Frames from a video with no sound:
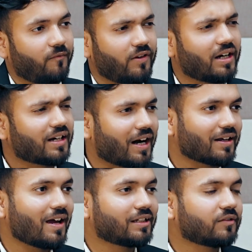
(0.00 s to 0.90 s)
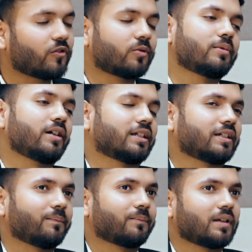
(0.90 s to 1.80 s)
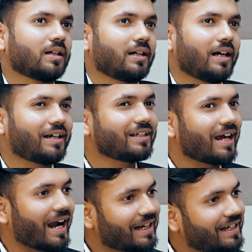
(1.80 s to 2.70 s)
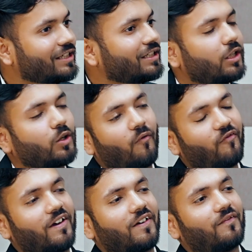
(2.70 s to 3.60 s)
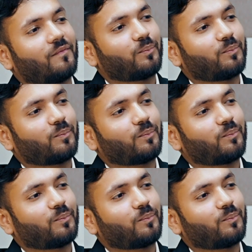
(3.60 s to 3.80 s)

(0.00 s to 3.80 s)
where Tata has its footprints, it is at least in the top 5.